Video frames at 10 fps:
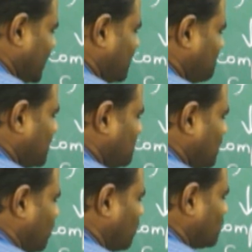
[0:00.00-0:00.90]
and B
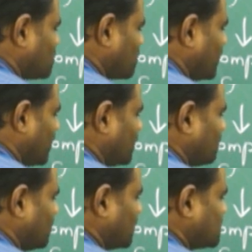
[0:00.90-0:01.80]
belong to real
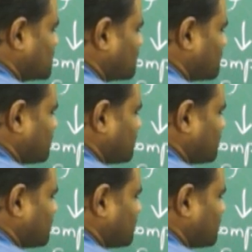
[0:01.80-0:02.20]
numbers